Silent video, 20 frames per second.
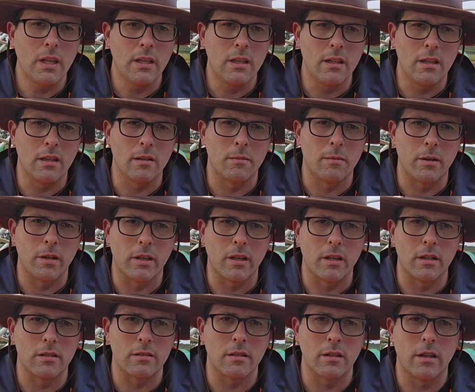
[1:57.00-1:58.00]
yeah, pretty
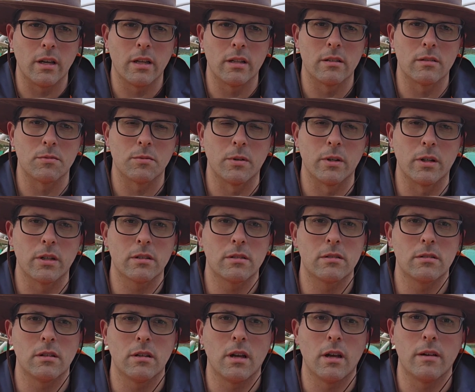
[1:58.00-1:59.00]
keen to see how this
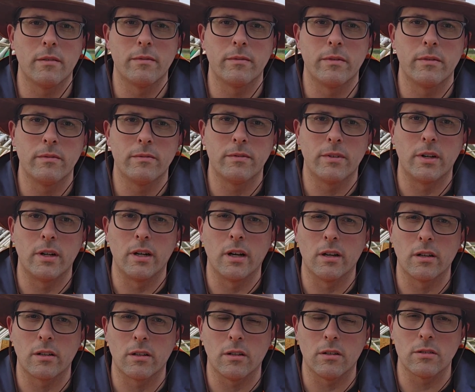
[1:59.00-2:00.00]
works. Very
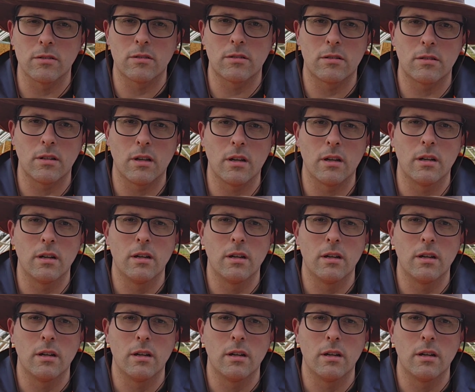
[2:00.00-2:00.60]
low cost, so